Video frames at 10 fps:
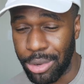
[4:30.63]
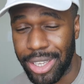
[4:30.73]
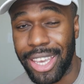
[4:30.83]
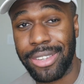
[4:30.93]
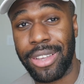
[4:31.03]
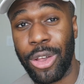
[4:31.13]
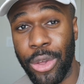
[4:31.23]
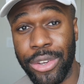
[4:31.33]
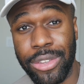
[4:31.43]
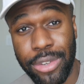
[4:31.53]
you want to guess how
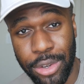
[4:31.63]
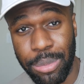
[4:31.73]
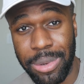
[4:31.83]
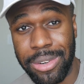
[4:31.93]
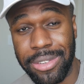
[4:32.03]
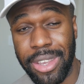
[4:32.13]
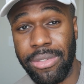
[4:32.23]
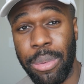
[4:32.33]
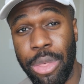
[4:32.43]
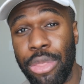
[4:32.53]
long it took me to
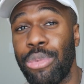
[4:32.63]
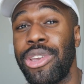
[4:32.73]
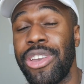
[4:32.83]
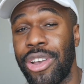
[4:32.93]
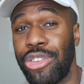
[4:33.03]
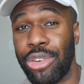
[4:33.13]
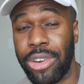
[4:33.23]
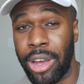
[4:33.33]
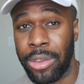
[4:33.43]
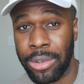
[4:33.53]
save up three hundred
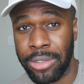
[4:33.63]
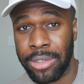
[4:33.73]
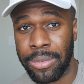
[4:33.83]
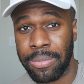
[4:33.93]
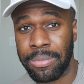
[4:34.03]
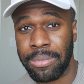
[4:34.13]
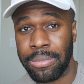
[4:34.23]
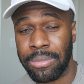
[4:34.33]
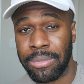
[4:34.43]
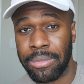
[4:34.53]
dollars?
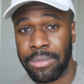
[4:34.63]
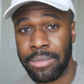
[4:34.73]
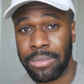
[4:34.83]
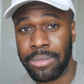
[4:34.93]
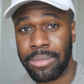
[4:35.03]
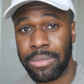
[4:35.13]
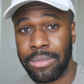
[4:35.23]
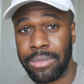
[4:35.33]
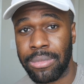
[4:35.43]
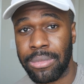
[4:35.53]
I don't know, Ozzy.
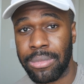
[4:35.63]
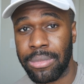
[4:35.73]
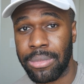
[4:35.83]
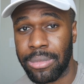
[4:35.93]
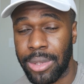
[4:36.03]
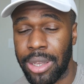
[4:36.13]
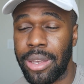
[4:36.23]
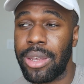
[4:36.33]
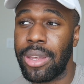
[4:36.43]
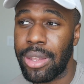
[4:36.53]
How long did it take
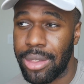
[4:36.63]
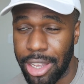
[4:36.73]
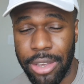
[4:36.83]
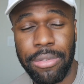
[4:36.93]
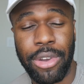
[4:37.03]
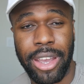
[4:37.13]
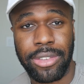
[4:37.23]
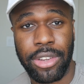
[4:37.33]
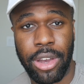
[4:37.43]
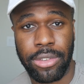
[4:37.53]
you? Thank you for
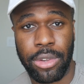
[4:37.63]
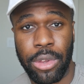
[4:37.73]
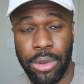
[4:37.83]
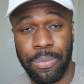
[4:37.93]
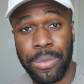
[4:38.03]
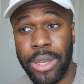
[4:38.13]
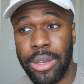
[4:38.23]
asking, Ozzy Clone. It